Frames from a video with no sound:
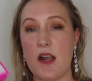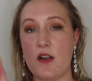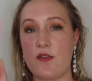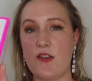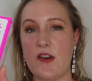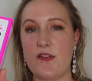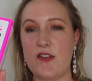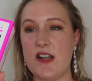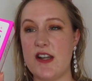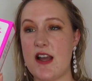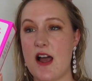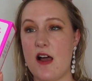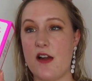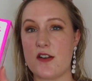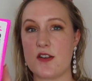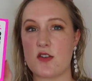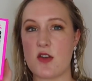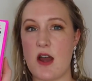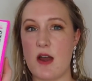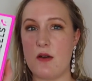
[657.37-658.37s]
It's fifteen
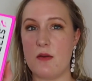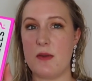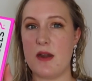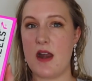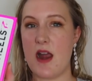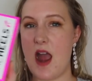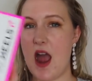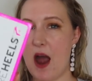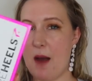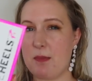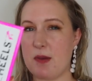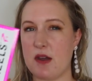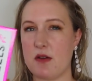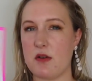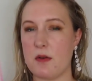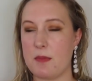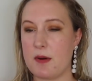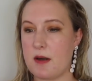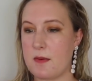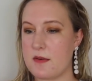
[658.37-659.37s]
dollars, so I would be happily
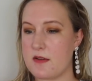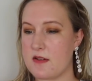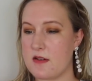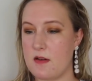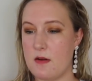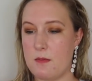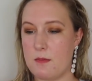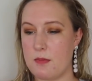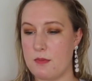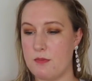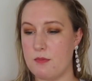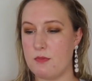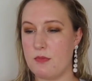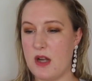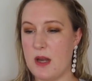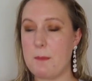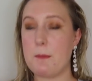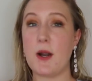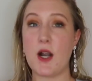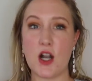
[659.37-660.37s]
repurpose,
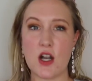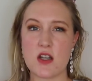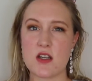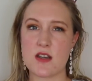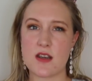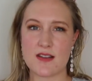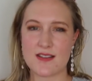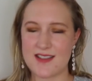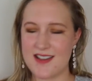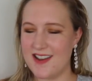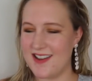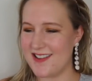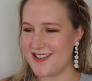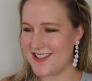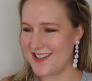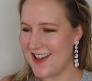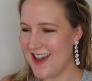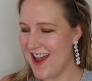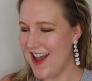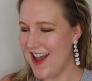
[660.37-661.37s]
repurchase
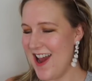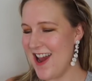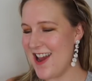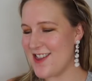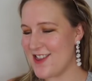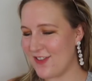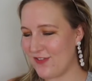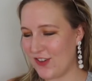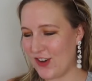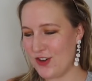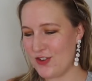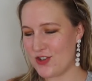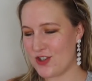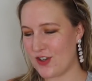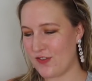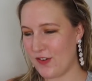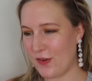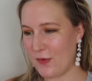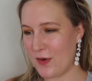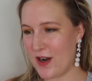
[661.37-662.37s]
this in the
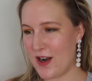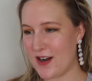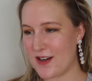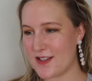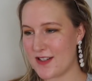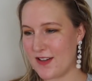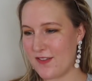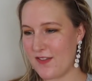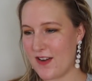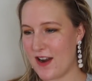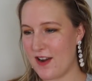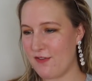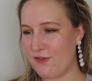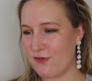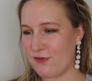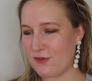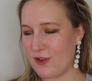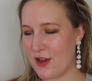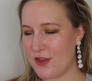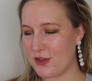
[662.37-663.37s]
future if it works, if I
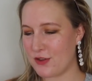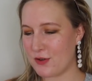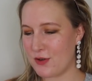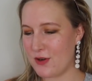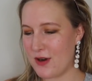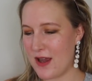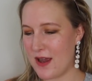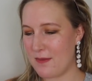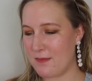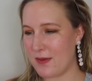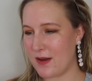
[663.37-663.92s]
run through it.